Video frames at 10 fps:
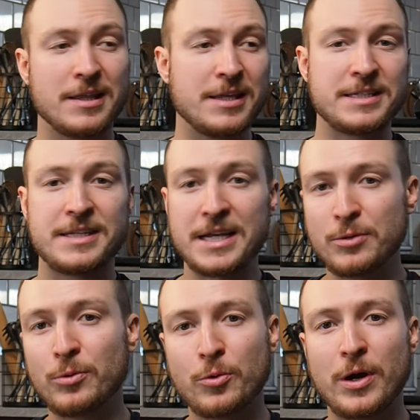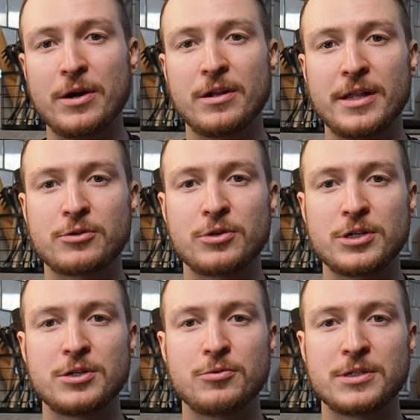This doesn't require an
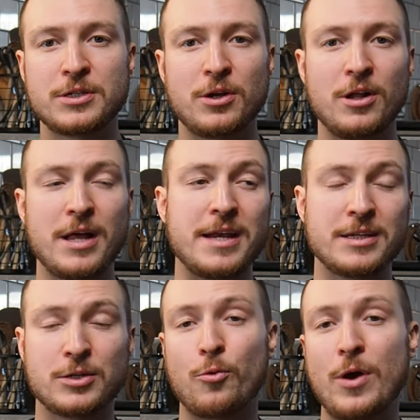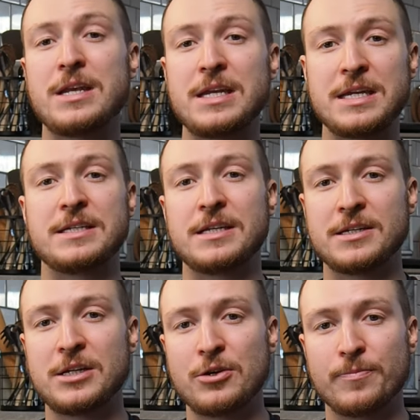electrician to install and is quite easy to
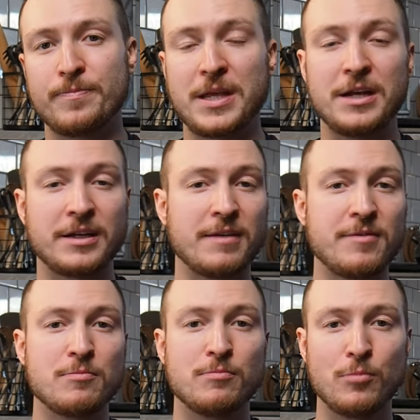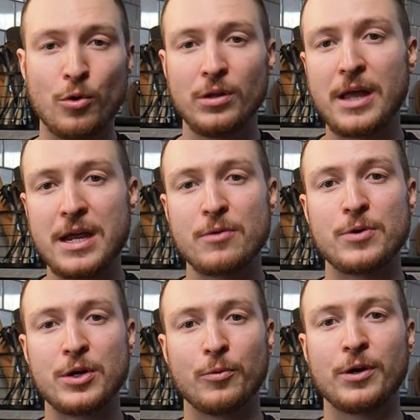do. It'll give you more light when
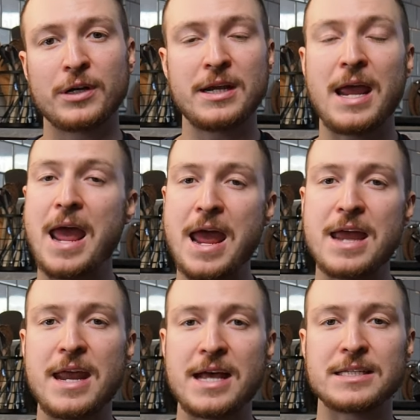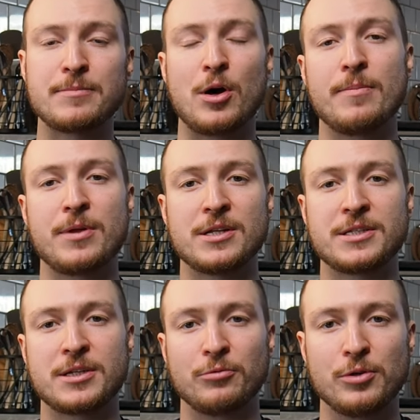you're working and add some ambiance
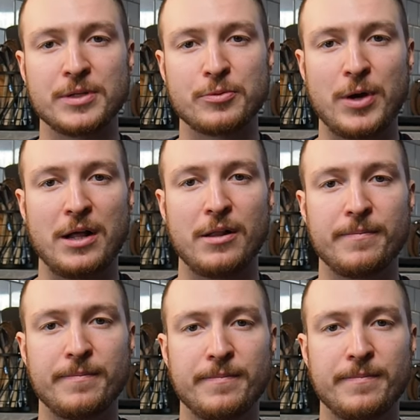to the room as well.